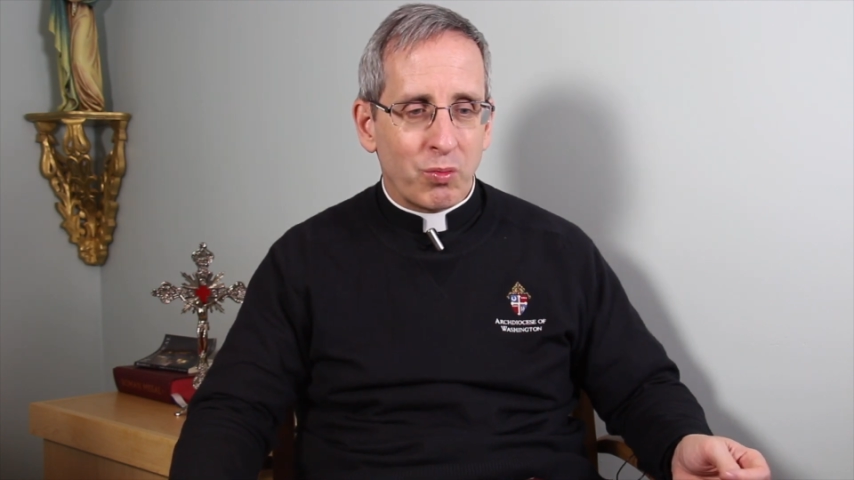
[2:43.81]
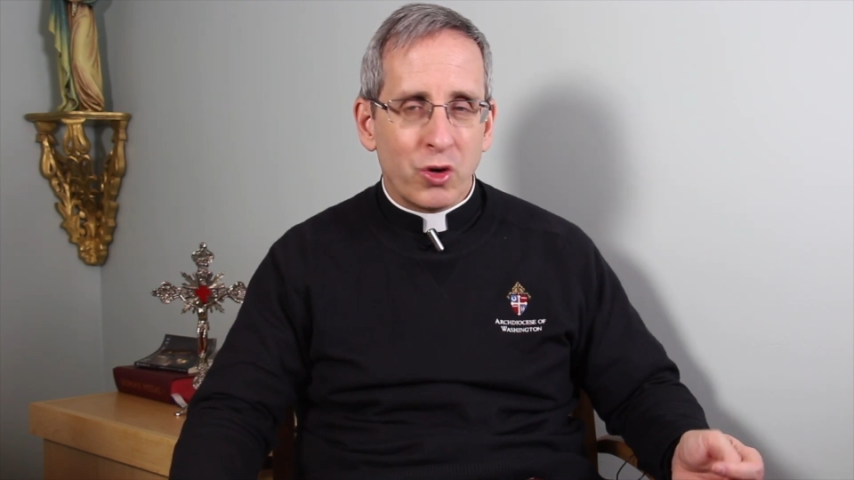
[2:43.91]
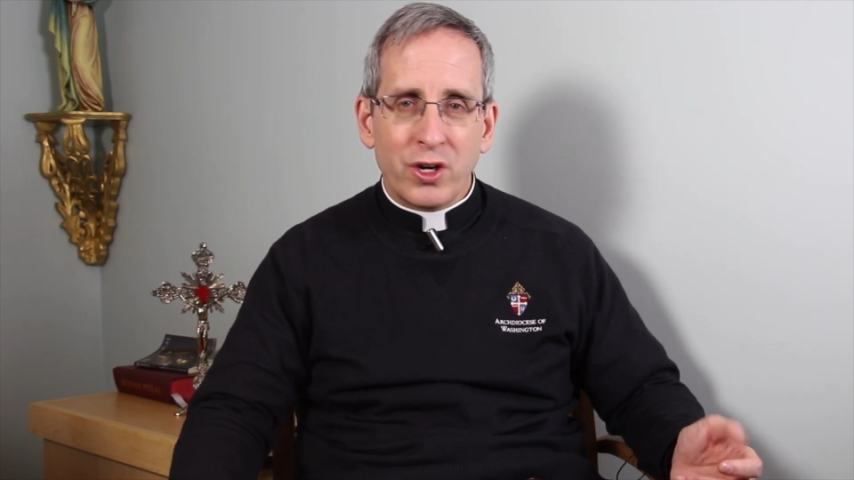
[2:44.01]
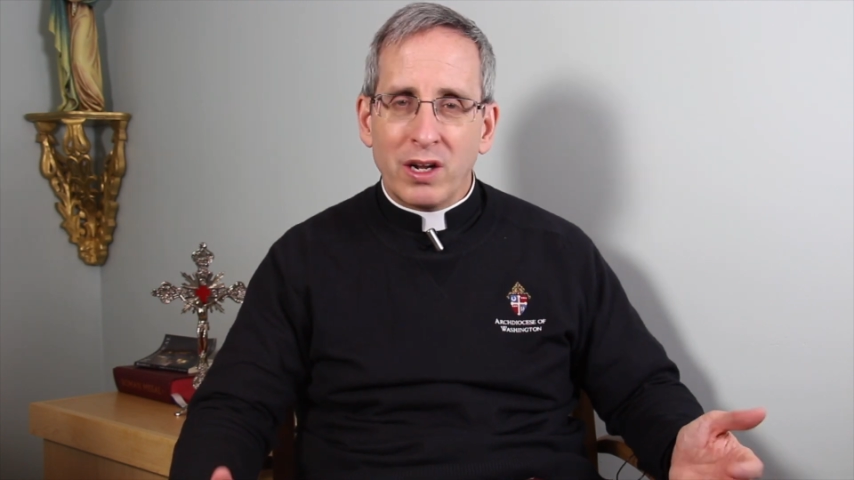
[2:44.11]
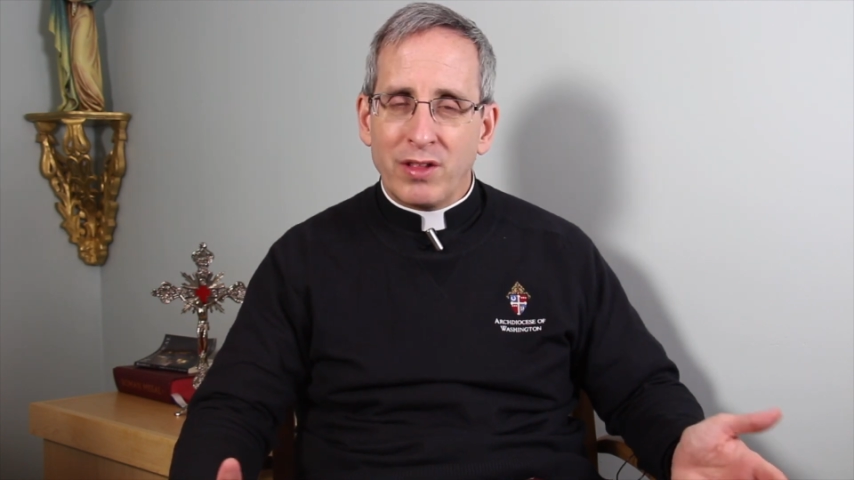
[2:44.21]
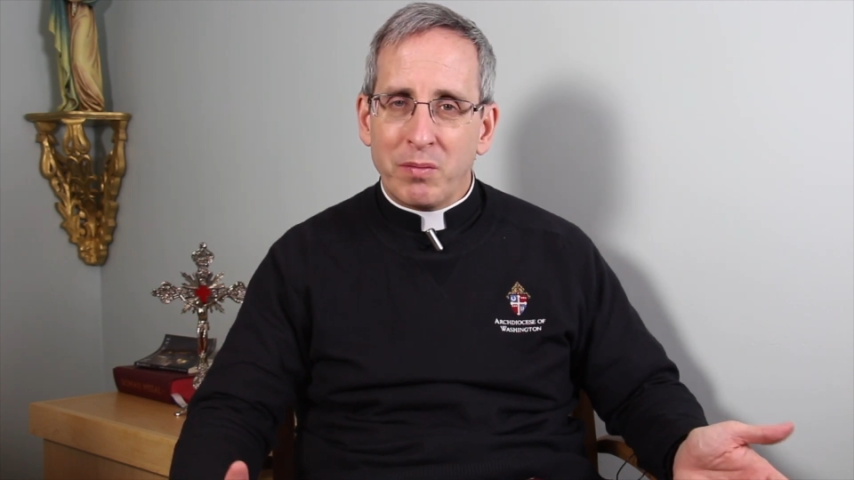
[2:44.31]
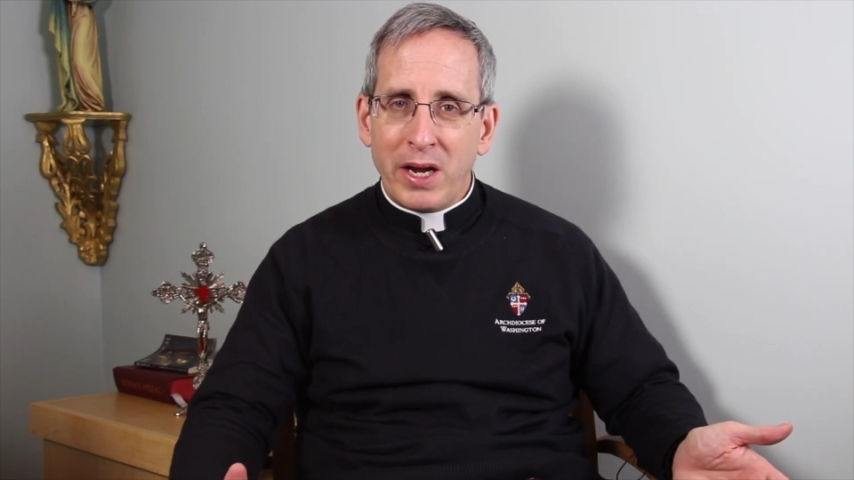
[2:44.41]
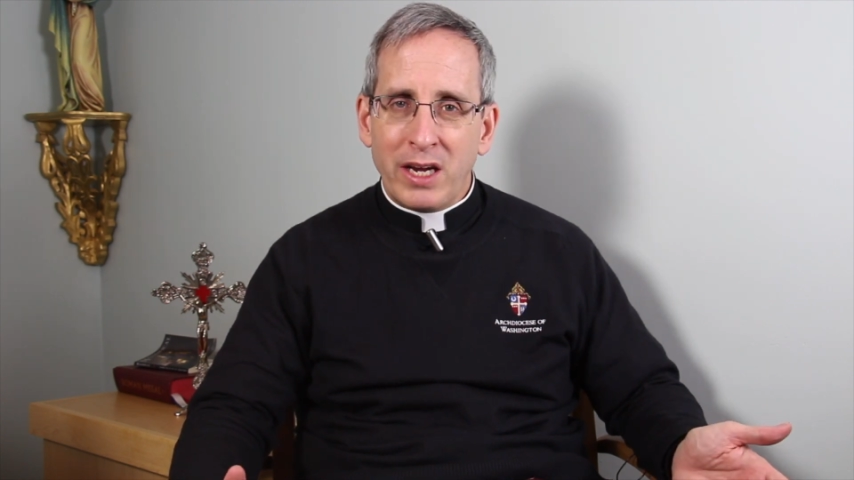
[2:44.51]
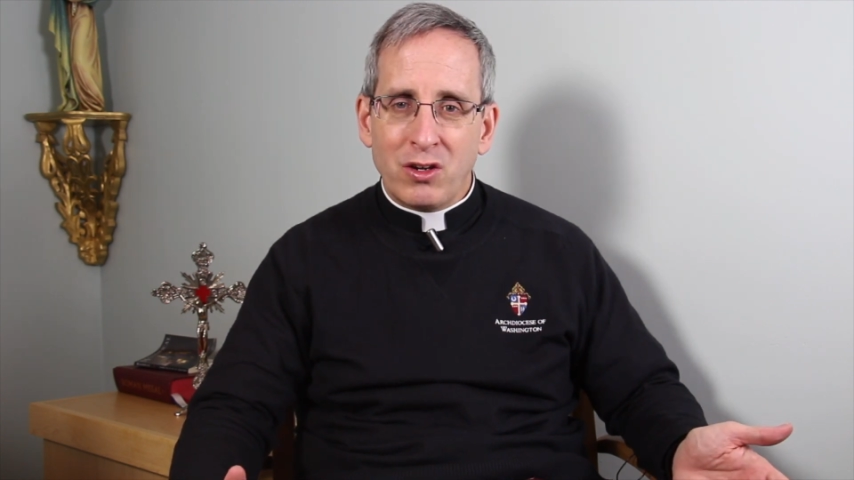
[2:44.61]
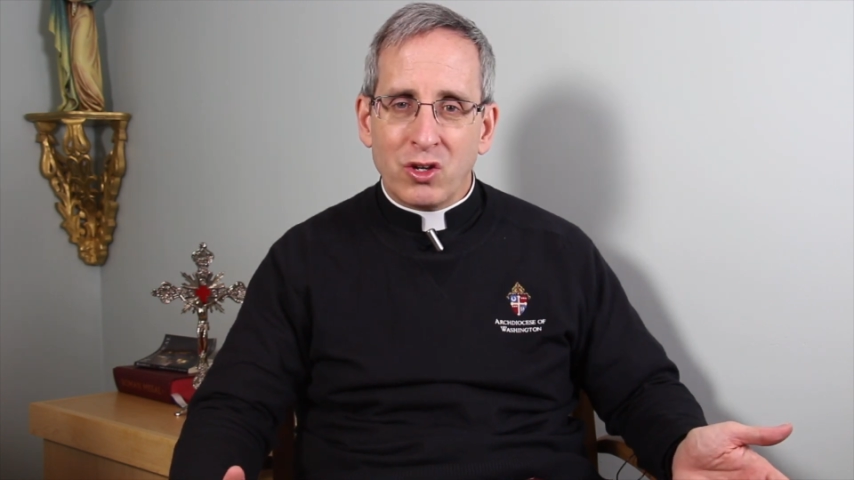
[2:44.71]
wood of the
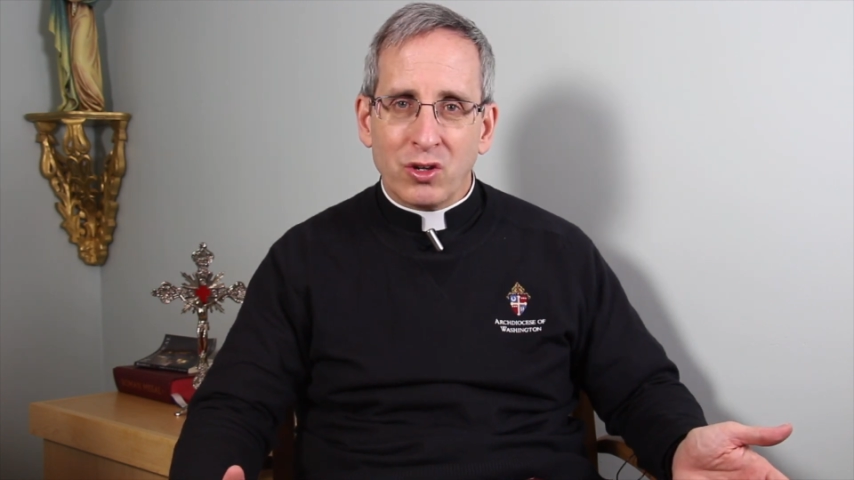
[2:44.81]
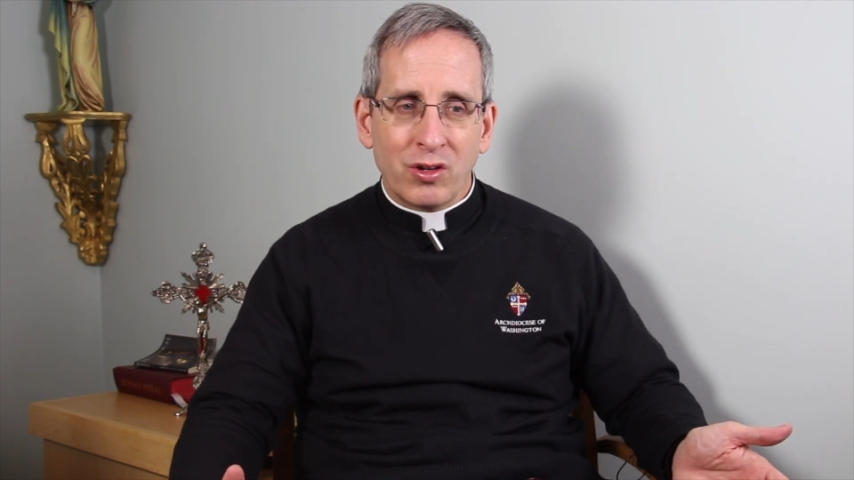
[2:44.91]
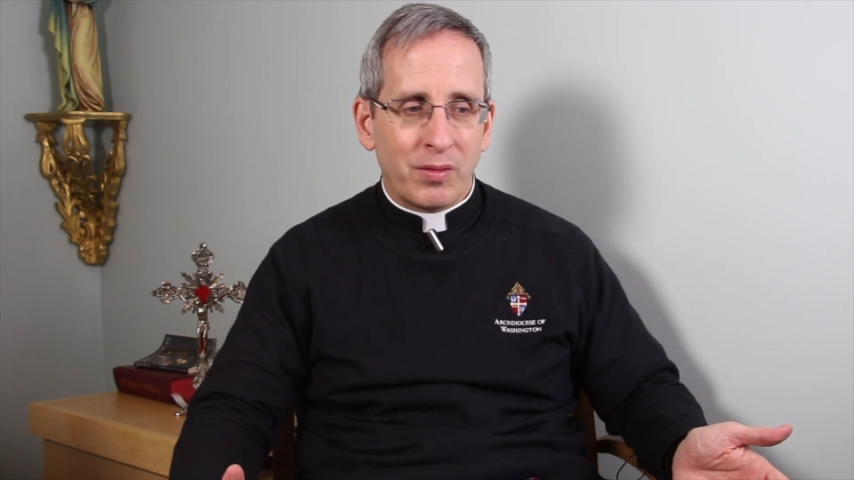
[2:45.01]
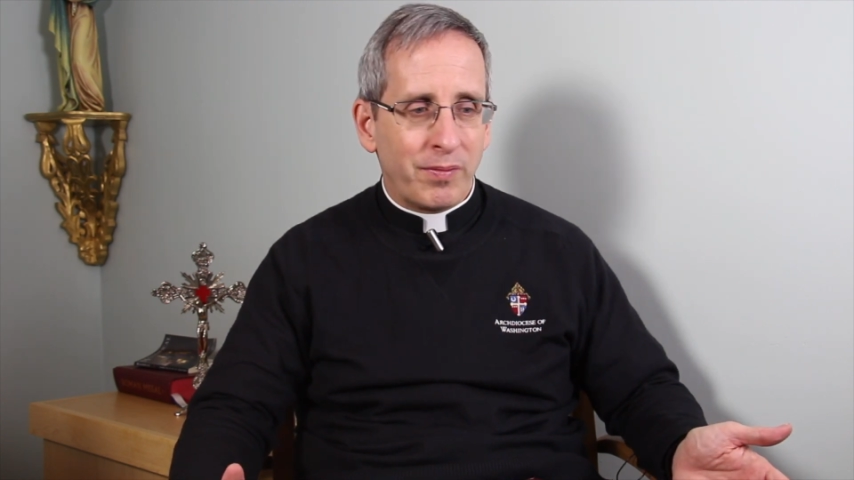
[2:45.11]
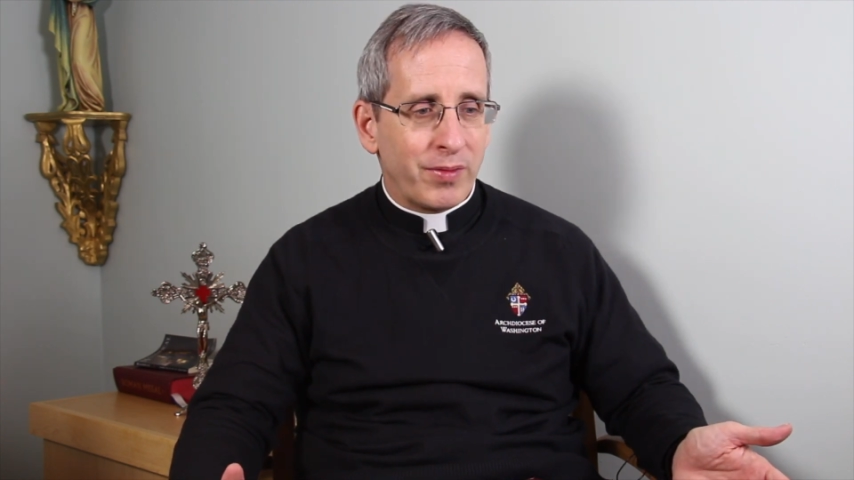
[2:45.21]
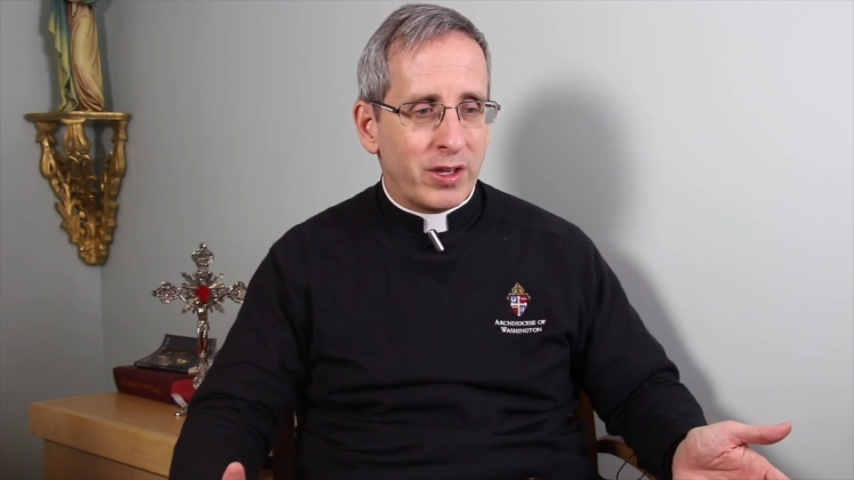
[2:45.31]
manger